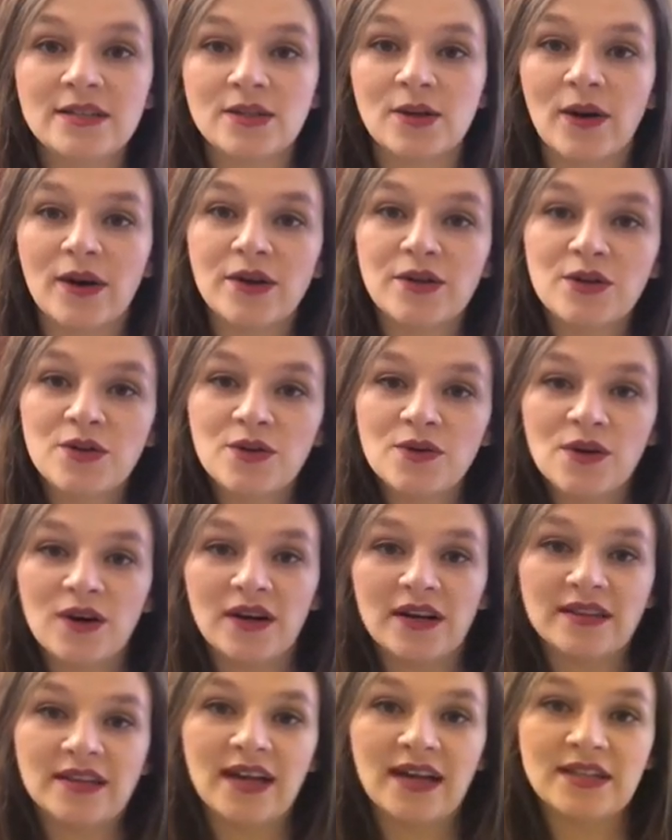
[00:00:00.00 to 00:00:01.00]
so our new
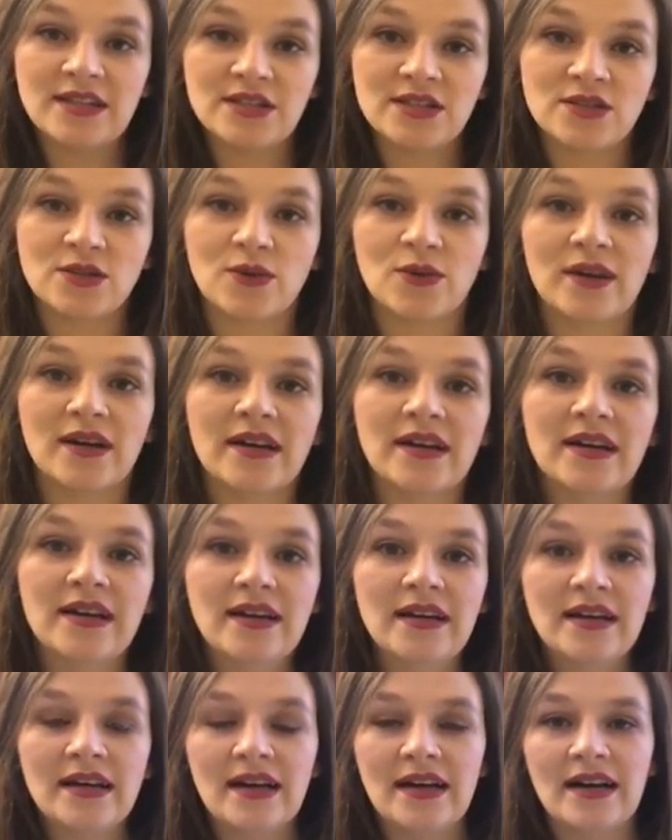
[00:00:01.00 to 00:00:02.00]
online store,
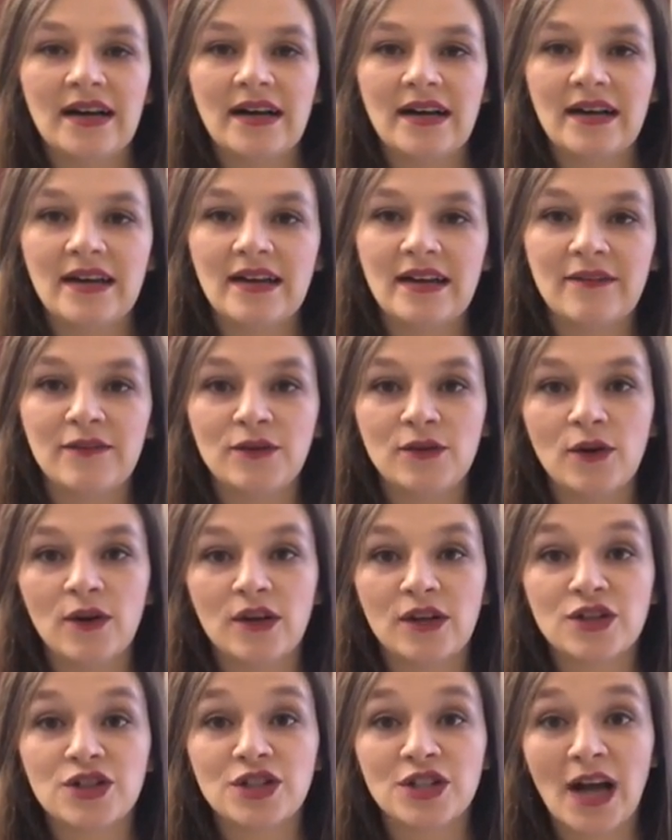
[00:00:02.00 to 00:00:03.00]
if you go
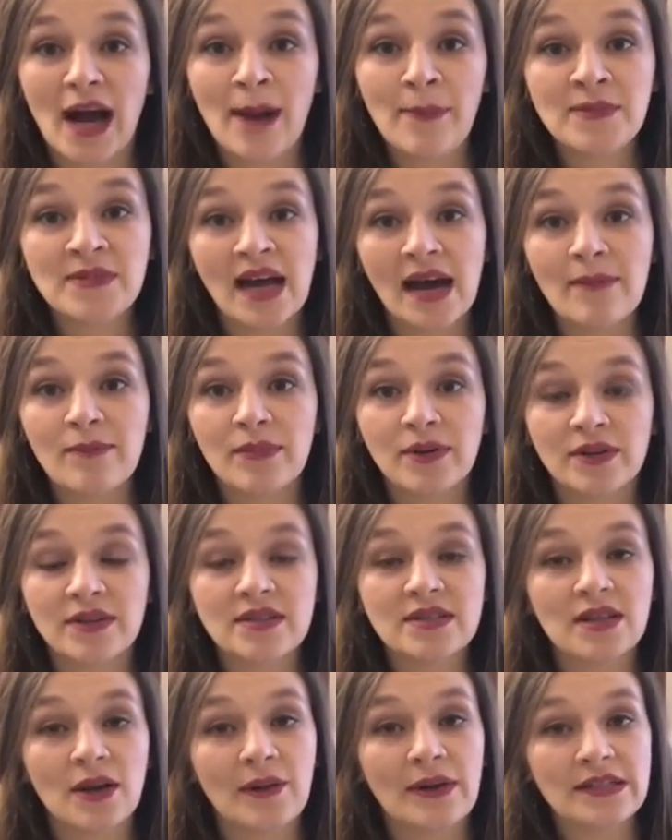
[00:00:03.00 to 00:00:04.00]
to
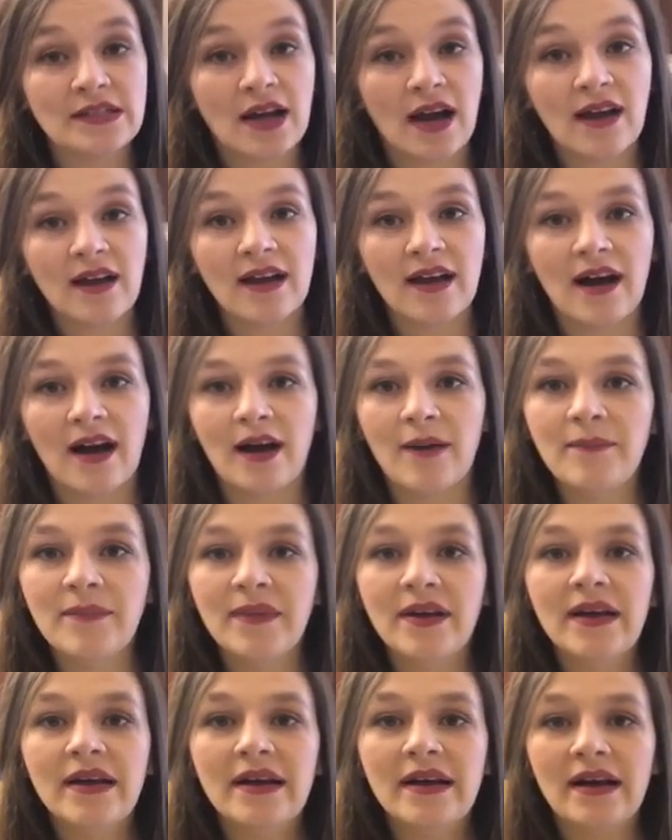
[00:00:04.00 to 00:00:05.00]
shop.byrnesewing.com,
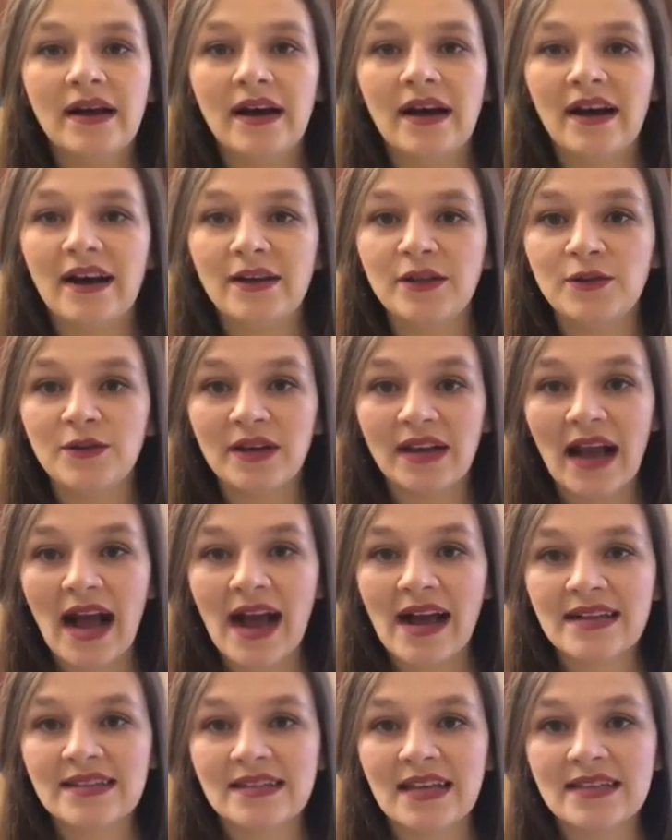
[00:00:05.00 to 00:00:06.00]
you can
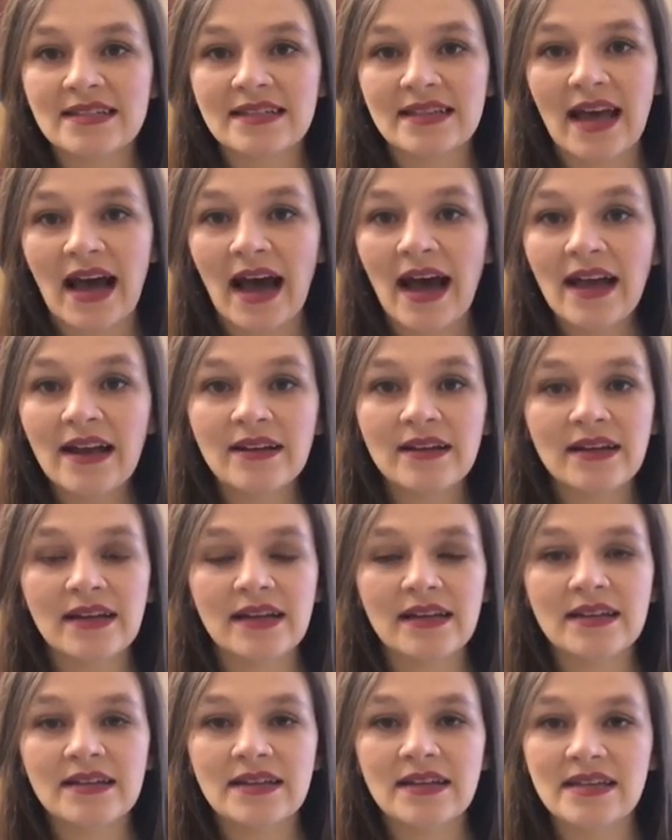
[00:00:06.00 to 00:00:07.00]
access that.
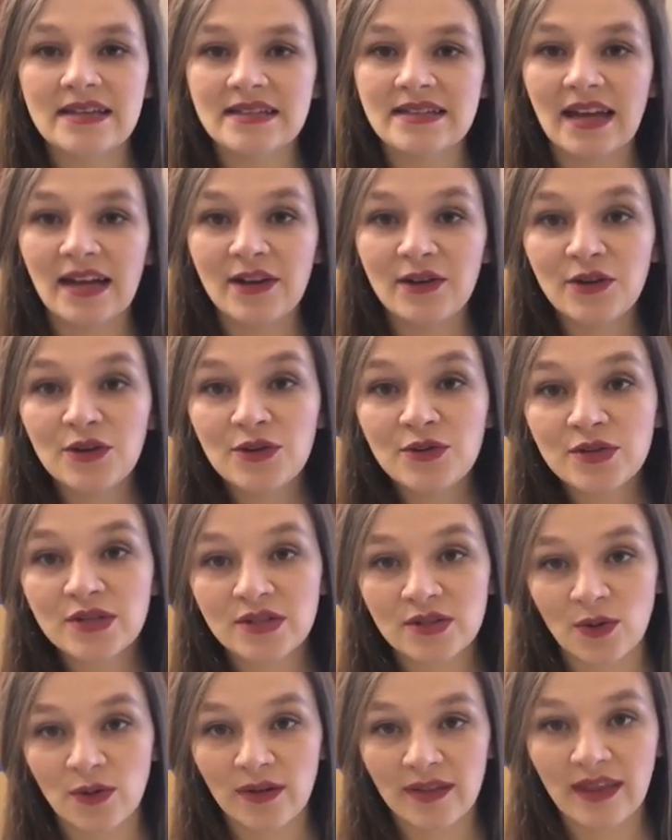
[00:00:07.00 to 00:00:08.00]
It is a new
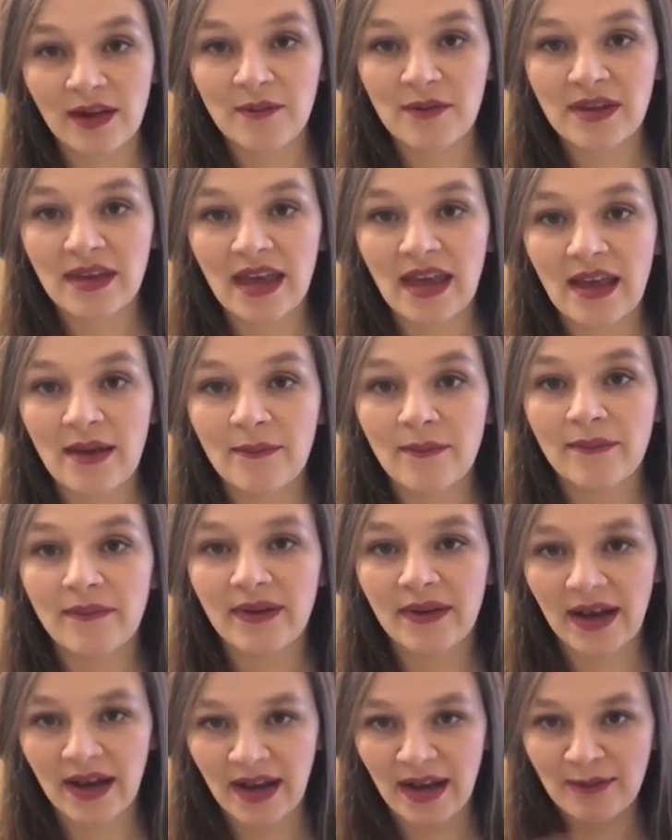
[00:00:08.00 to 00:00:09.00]
store that we
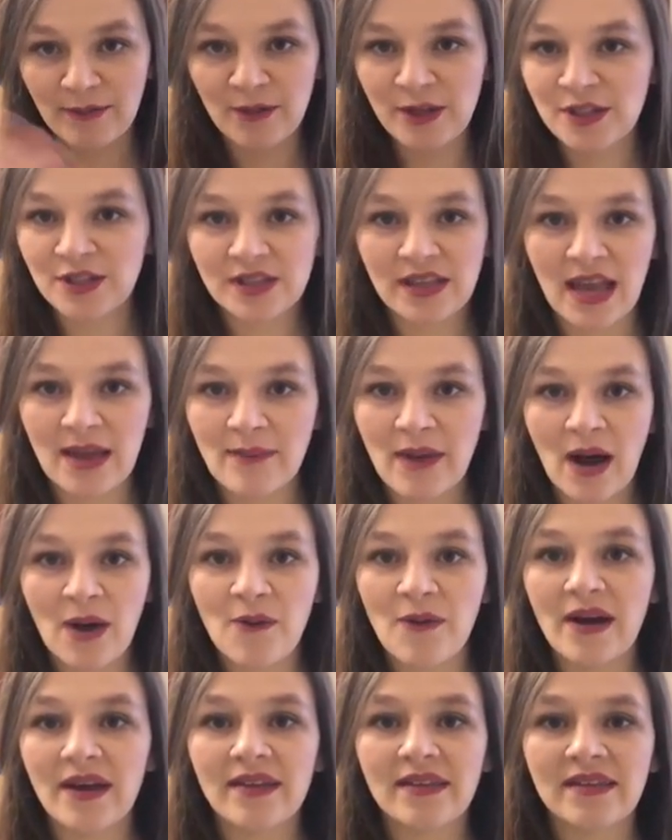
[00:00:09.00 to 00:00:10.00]
just came
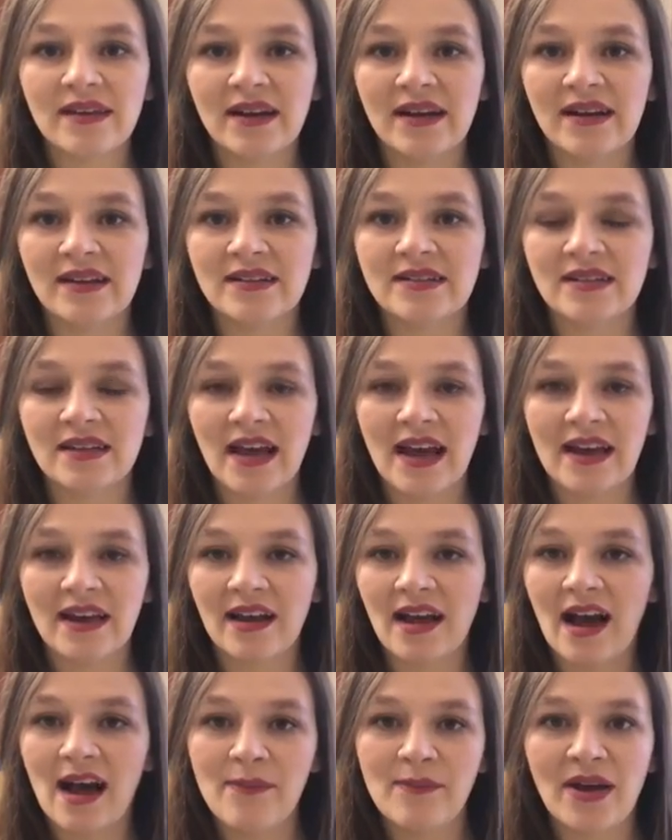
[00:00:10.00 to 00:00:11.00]
out with to kind of
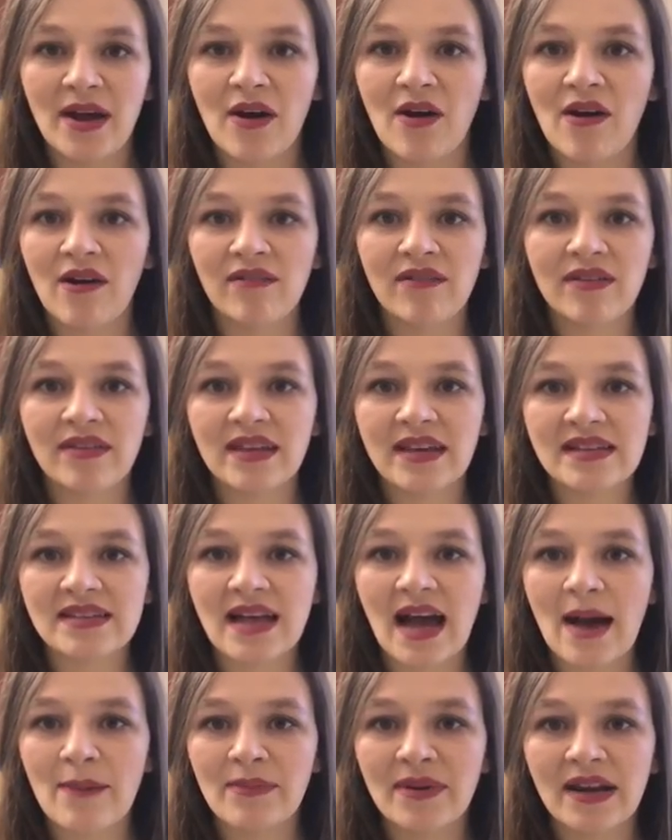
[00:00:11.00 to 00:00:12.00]
combat all the things
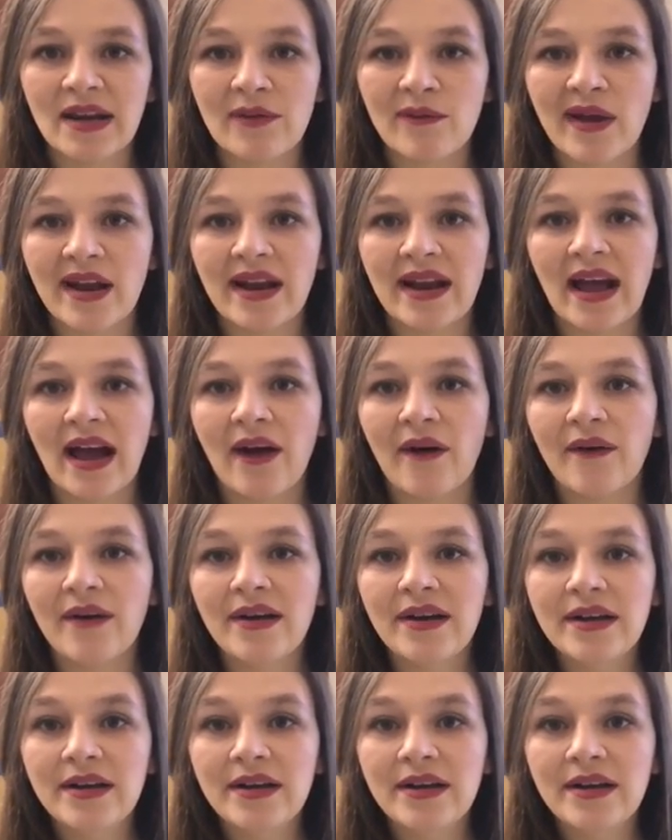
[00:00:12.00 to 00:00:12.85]
happening right now.